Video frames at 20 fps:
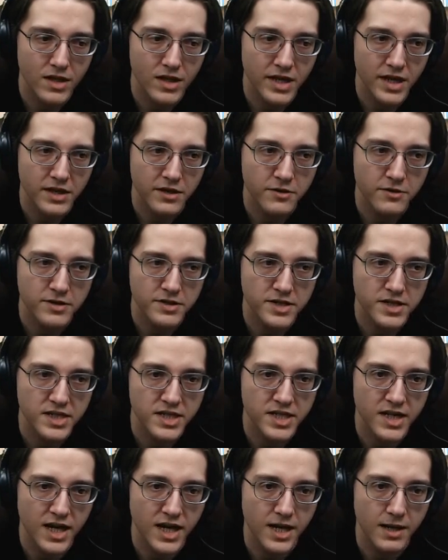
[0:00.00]
yeah, you're going to
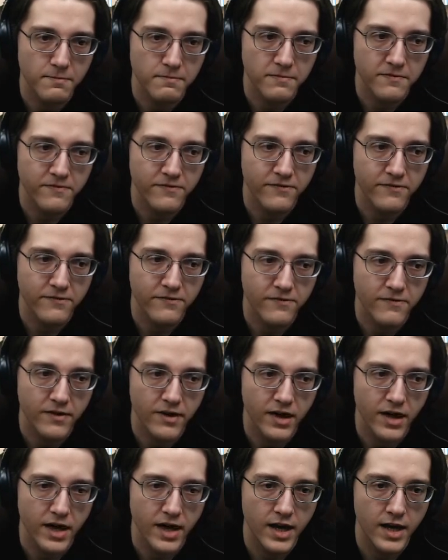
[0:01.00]
stop,
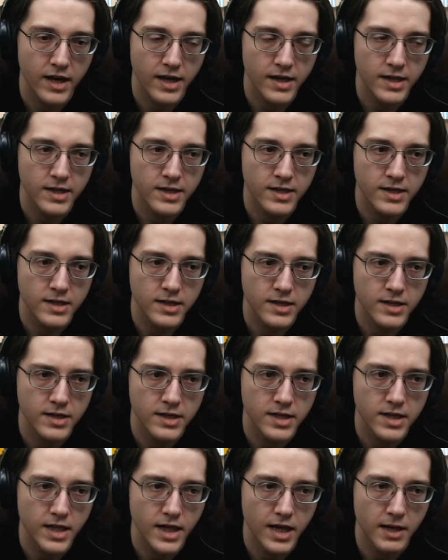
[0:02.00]

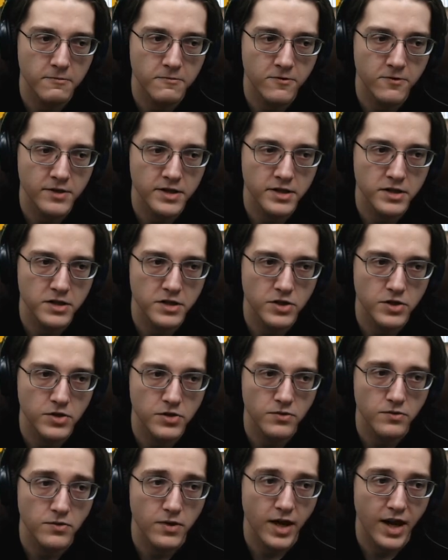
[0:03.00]
and I'm going
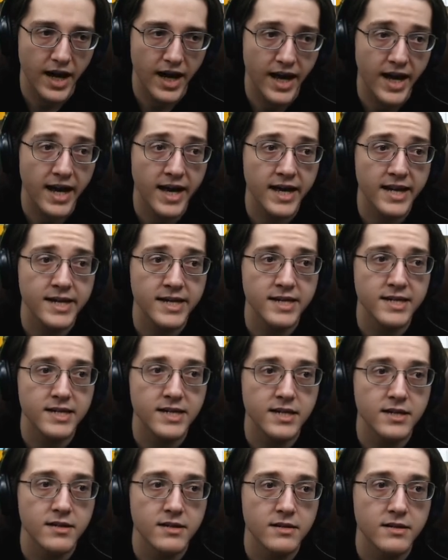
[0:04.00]
to
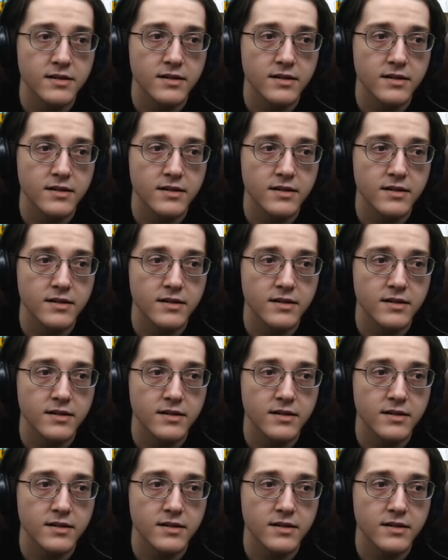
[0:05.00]
add